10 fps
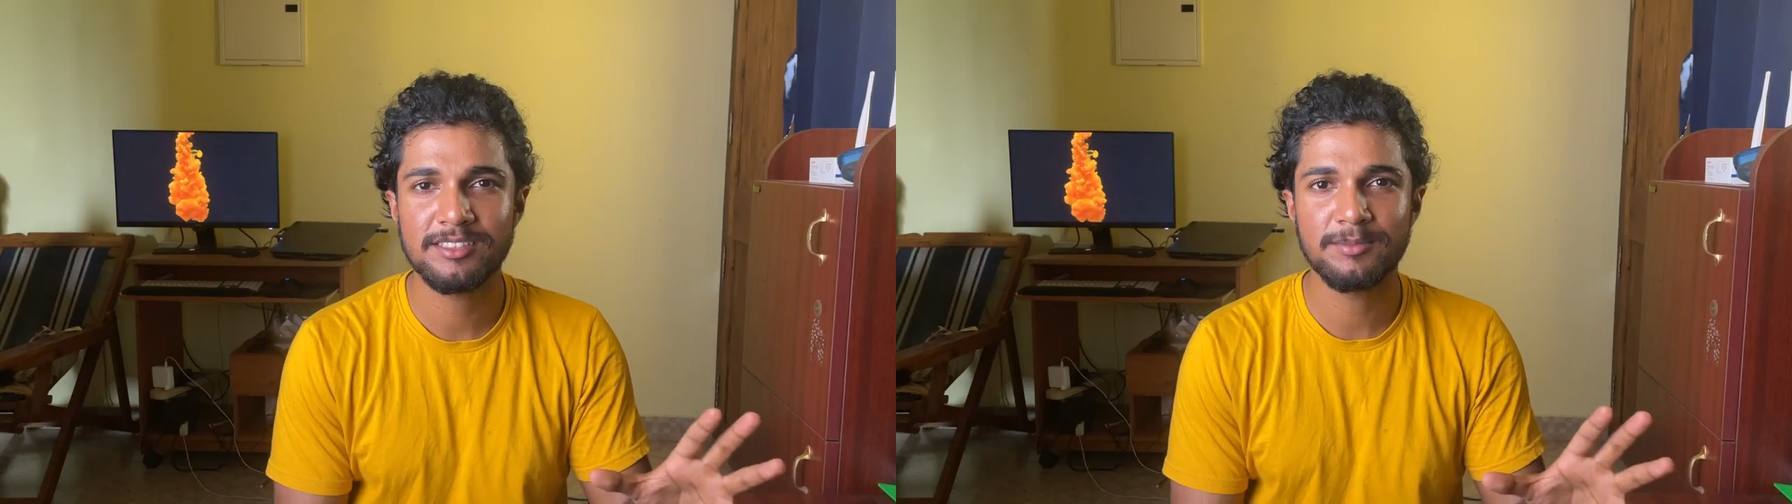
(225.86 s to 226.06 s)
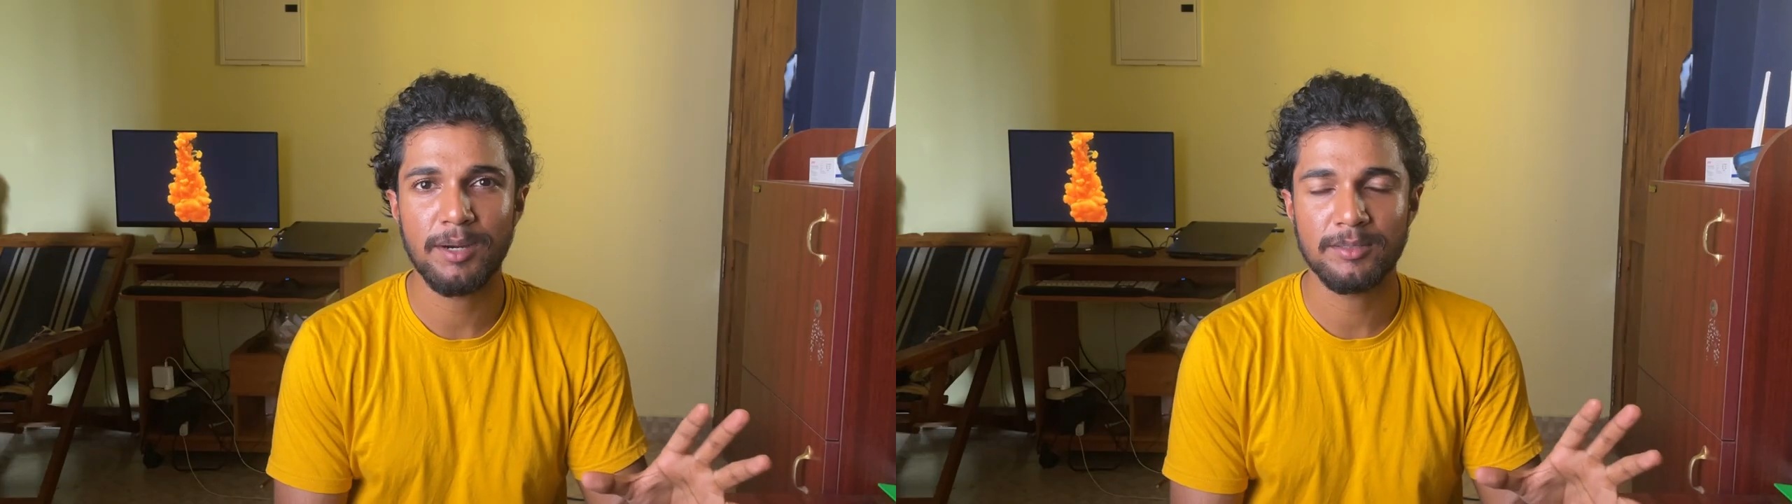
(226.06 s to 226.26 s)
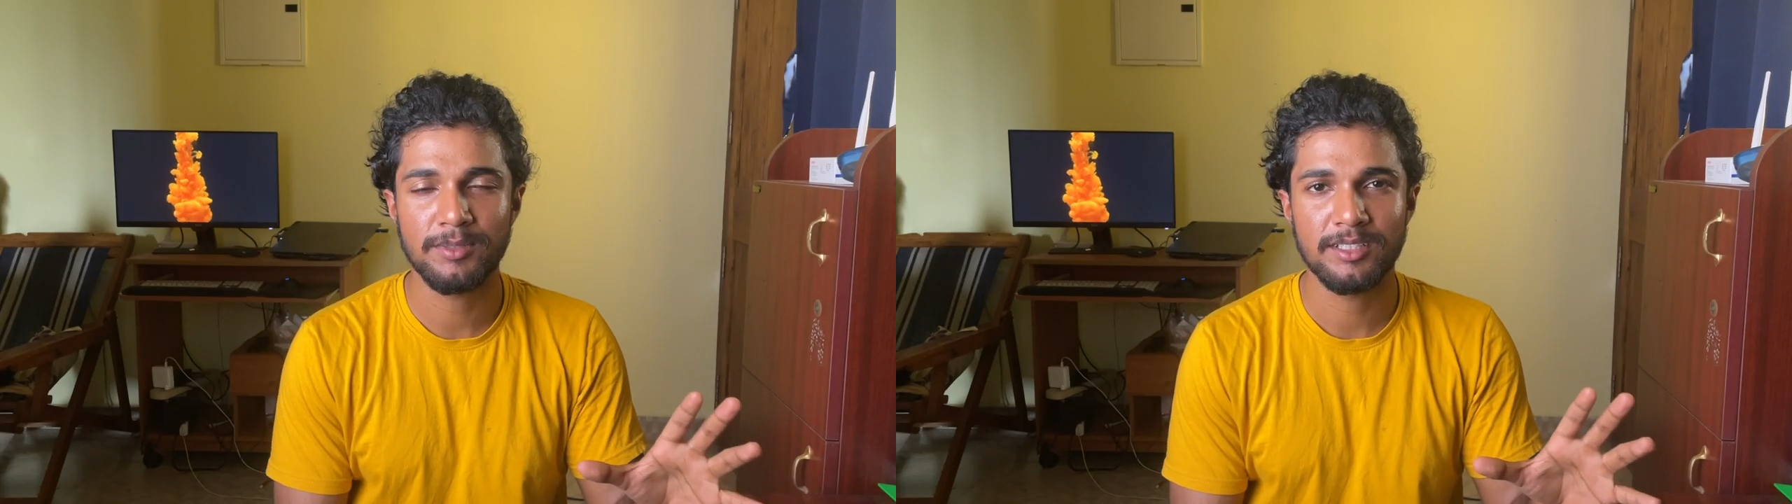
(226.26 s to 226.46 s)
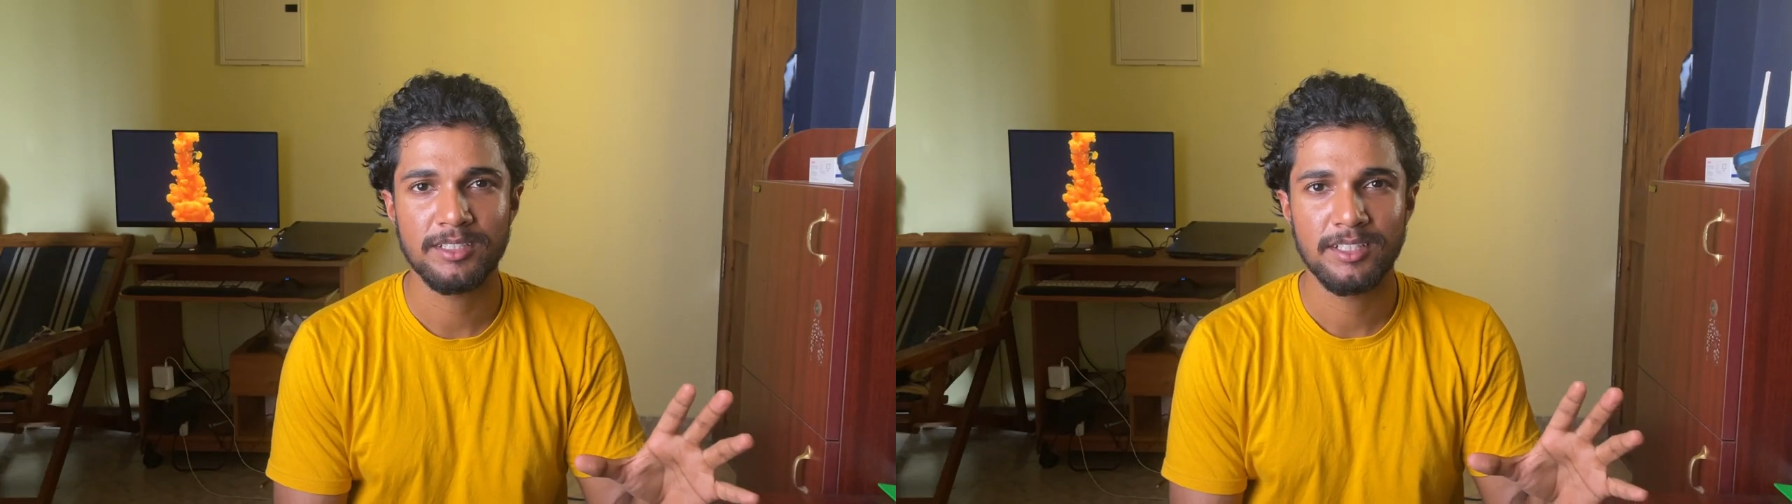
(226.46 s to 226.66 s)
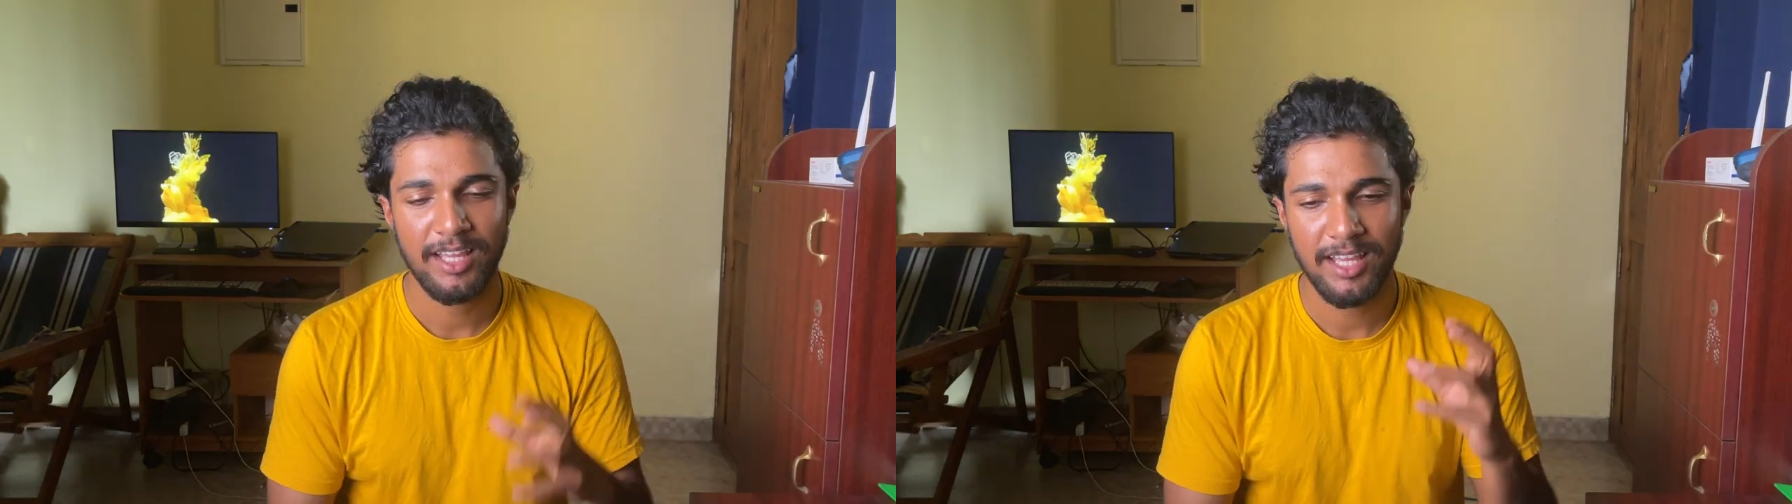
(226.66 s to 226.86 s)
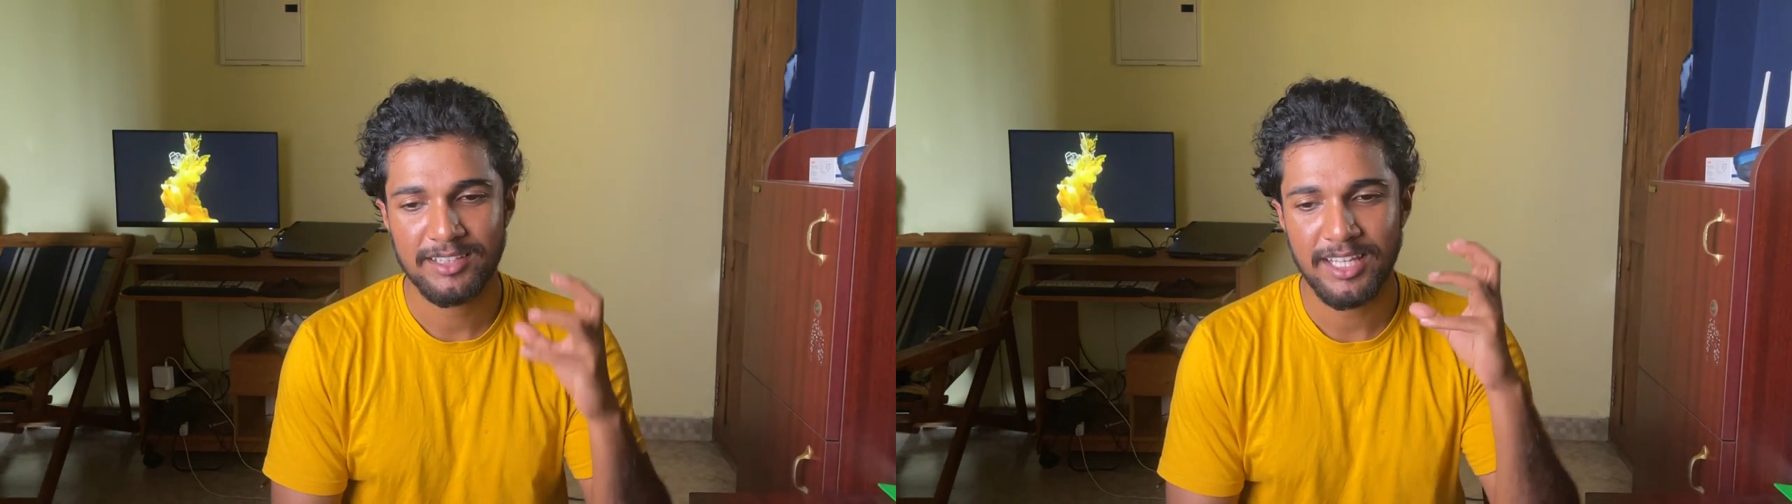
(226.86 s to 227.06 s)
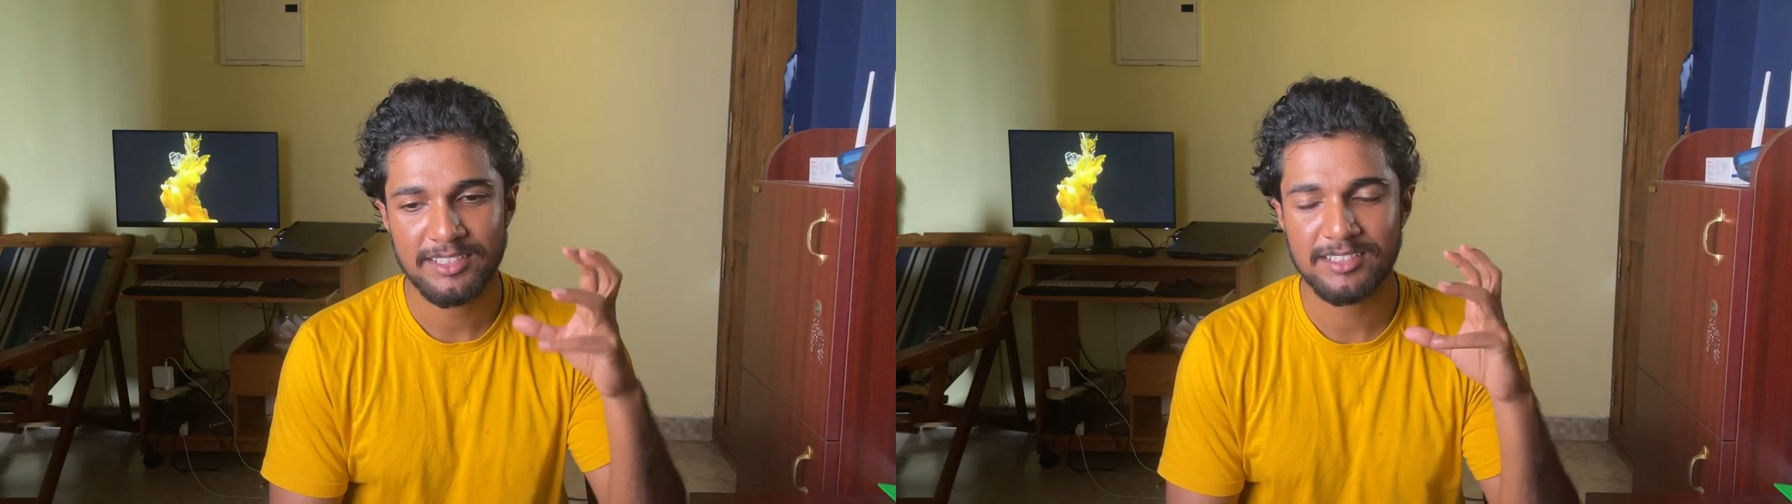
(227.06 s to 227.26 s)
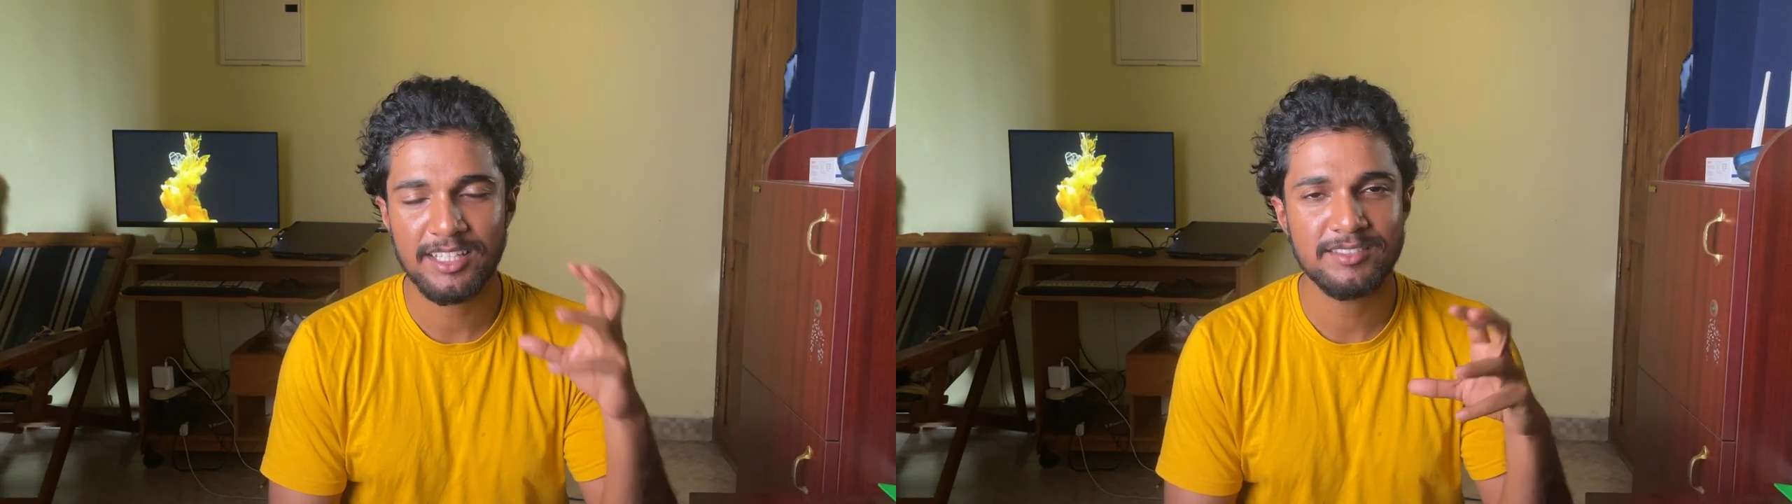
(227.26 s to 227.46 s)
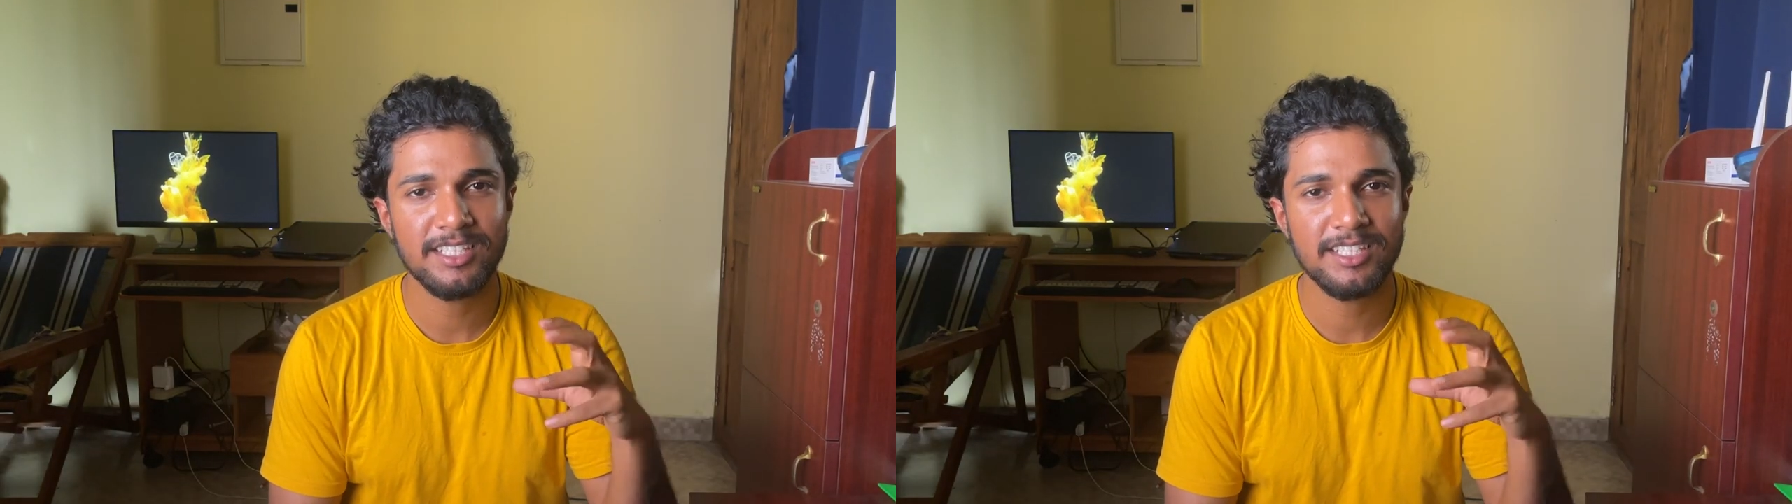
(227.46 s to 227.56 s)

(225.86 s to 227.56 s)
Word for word: department and that just gives